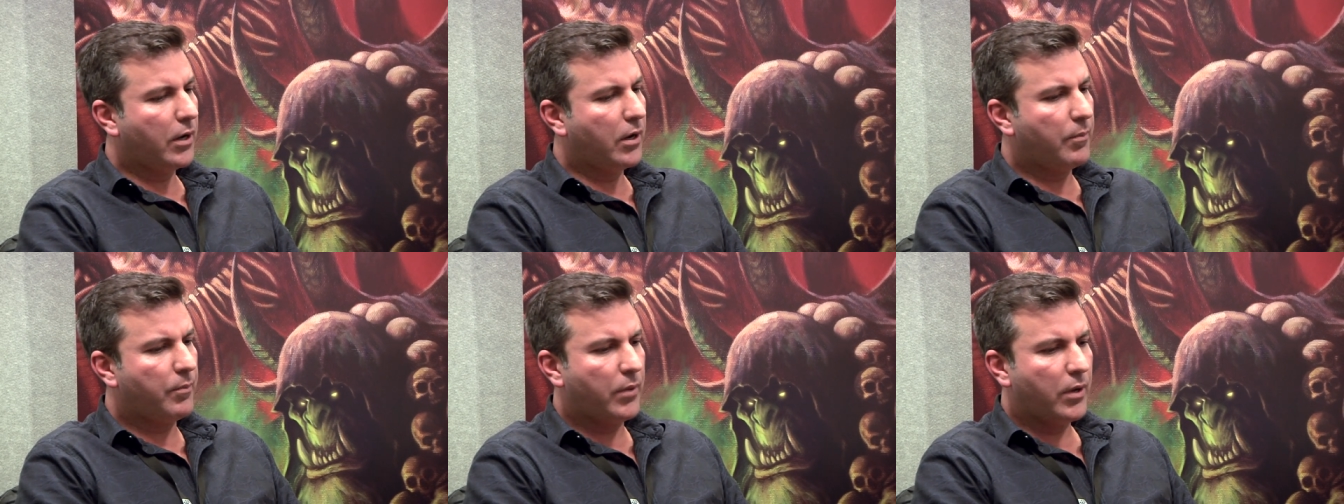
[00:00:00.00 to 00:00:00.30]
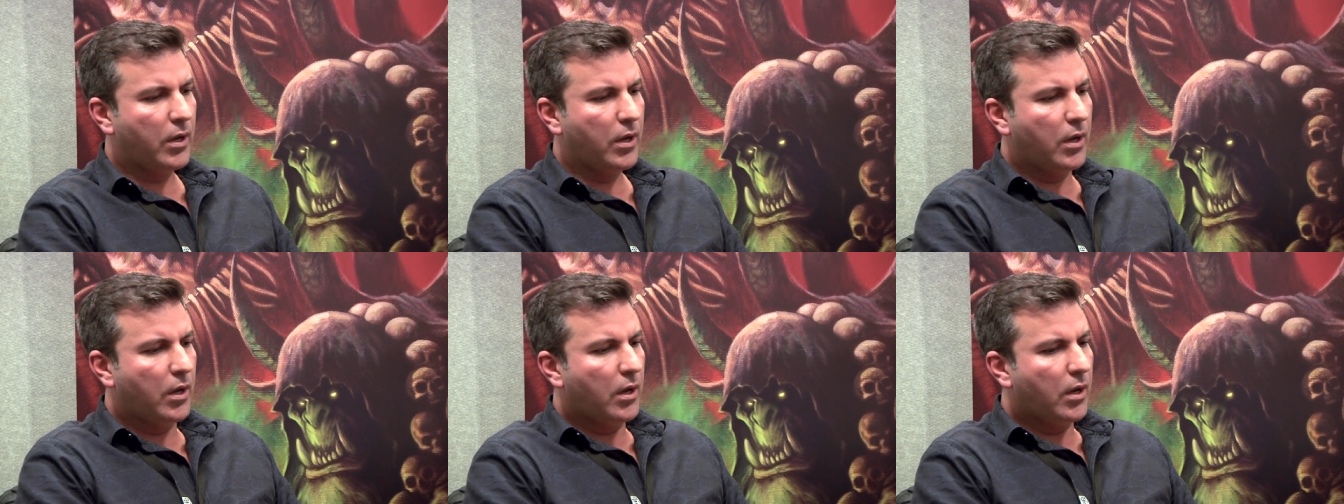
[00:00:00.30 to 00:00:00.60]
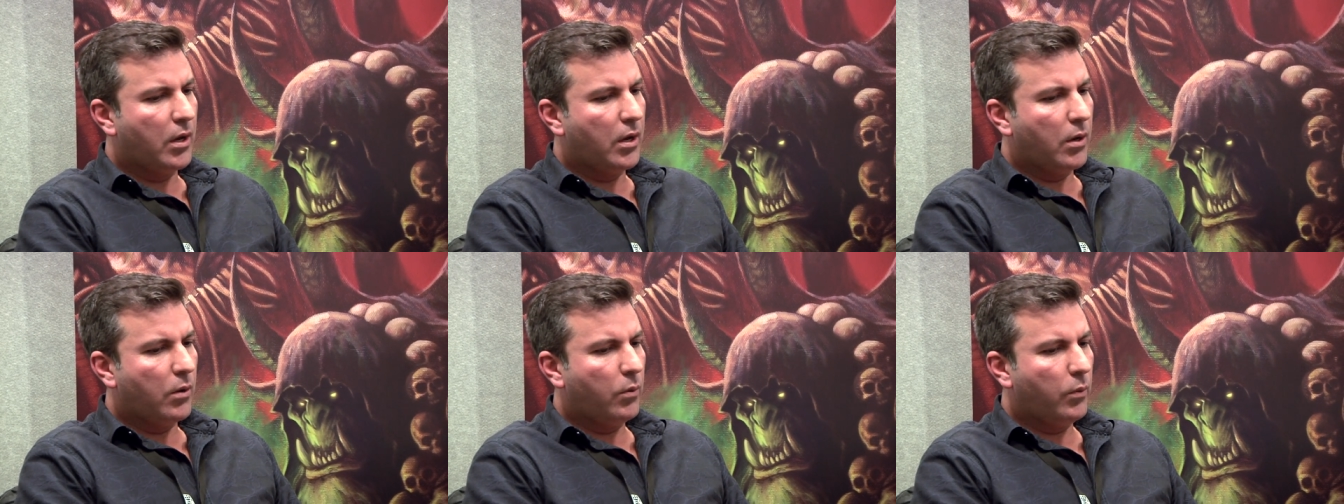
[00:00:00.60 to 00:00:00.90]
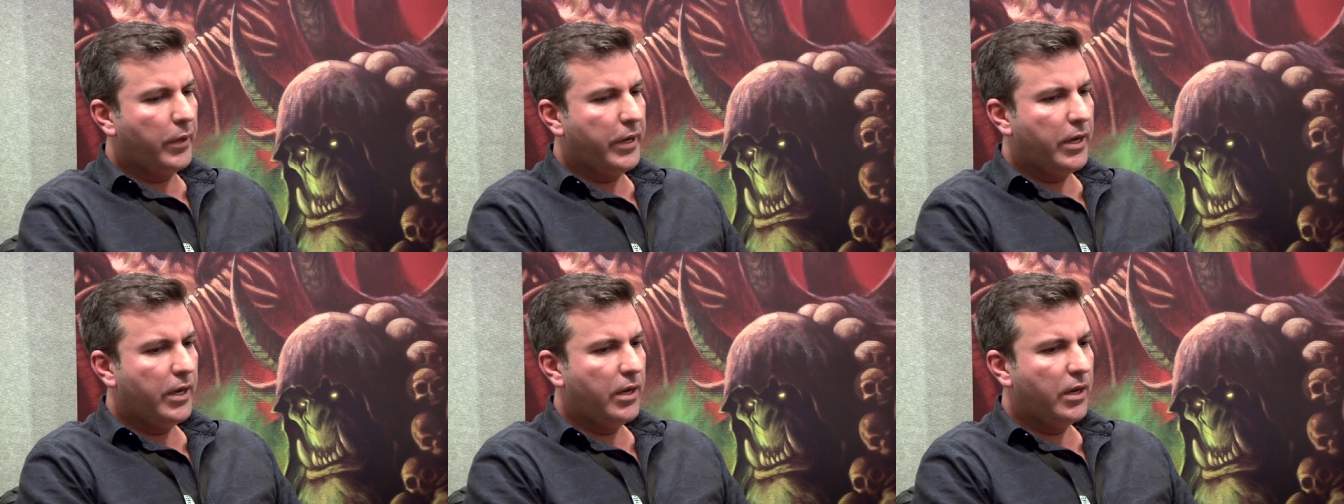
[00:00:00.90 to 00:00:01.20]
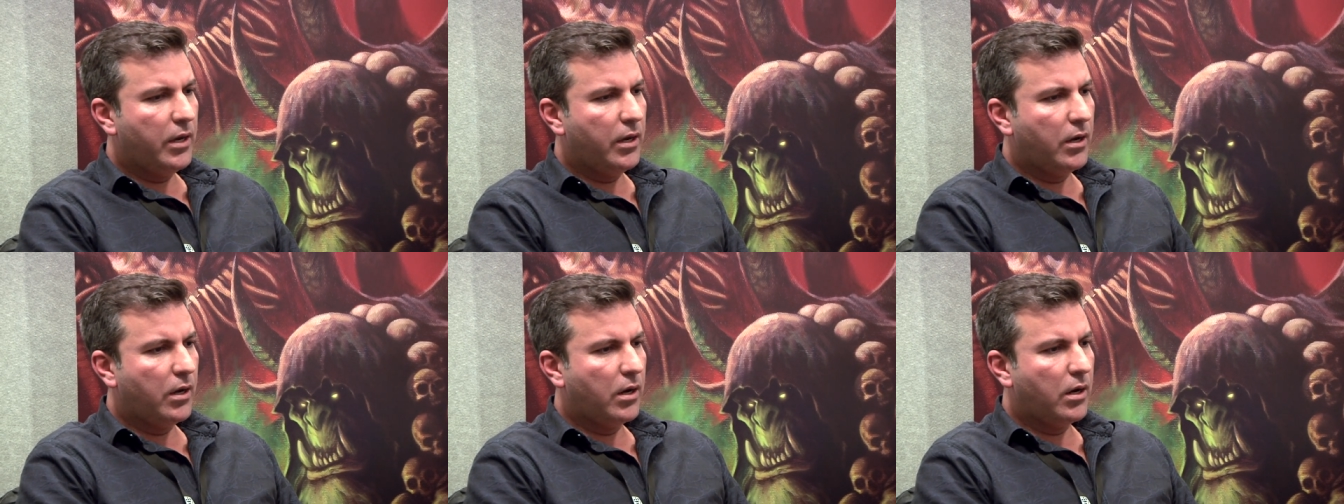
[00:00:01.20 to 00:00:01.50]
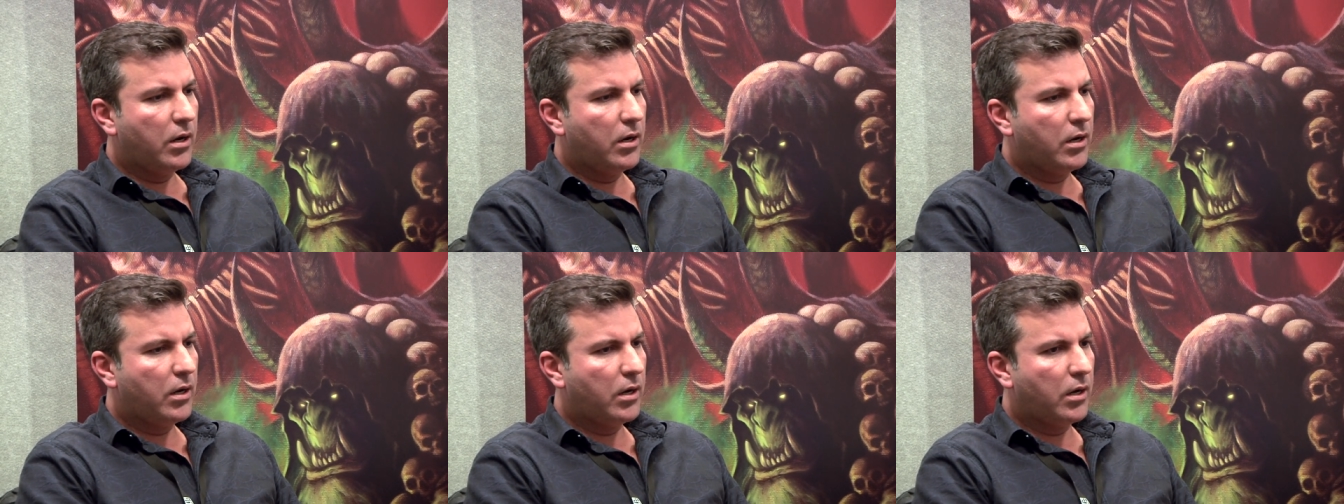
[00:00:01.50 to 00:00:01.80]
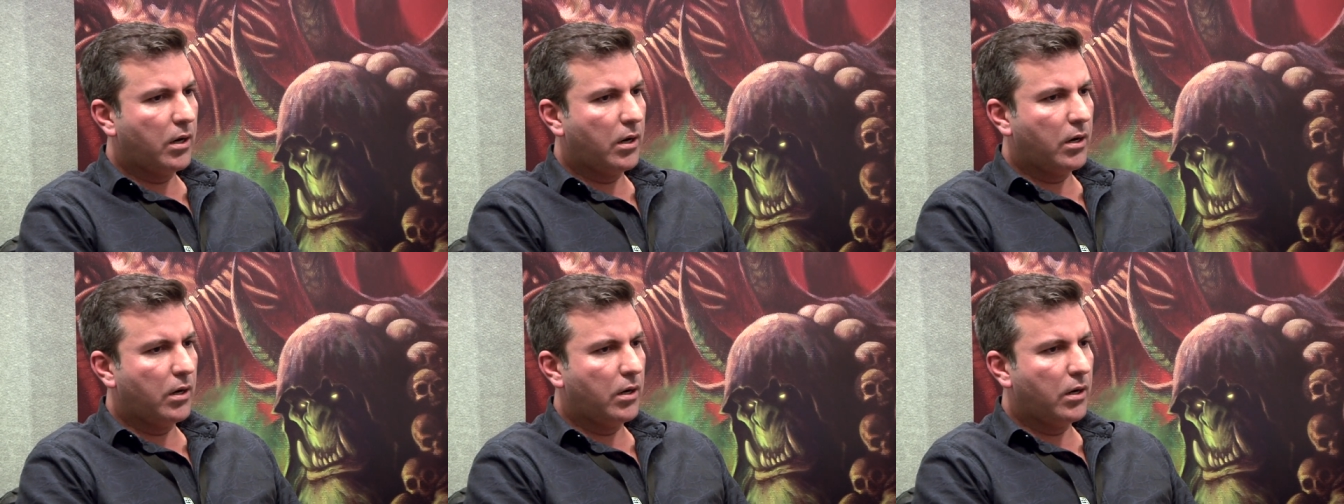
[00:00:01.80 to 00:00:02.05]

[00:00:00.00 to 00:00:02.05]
Um, we uh,